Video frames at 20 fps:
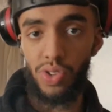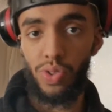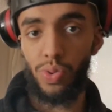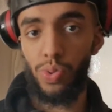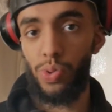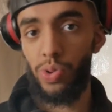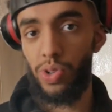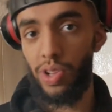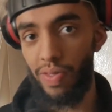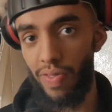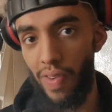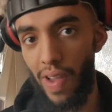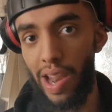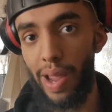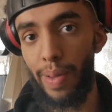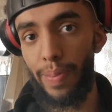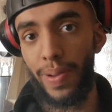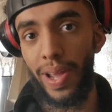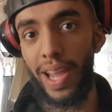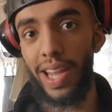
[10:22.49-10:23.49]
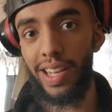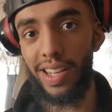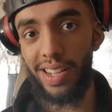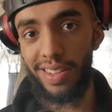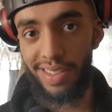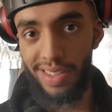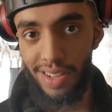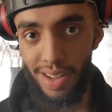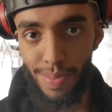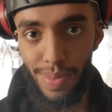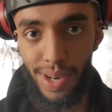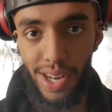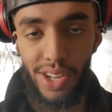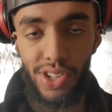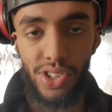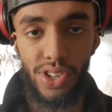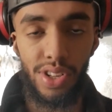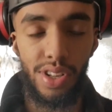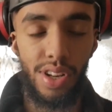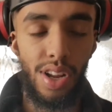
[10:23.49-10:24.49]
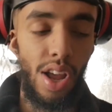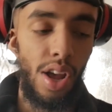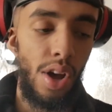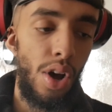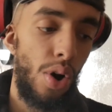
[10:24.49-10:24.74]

to develop a determination,